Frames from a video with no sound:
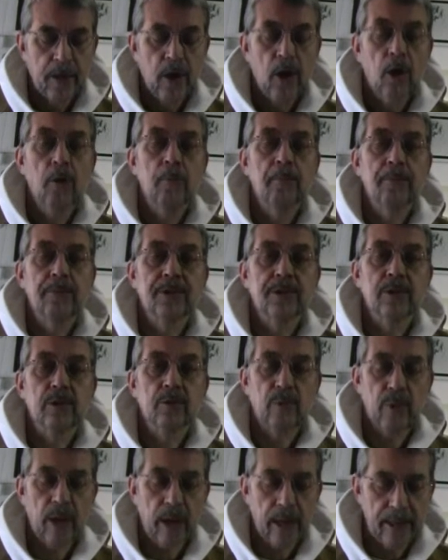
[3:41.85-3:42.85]
hopes to
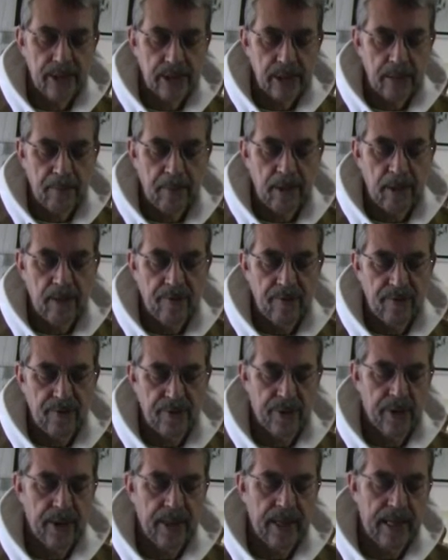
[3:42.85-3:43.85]
rise above
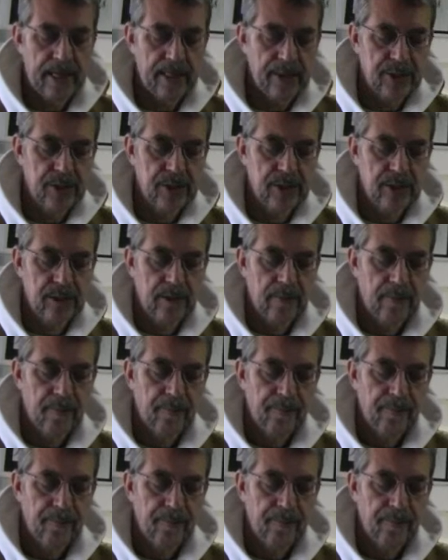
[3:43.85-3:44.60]
her caste.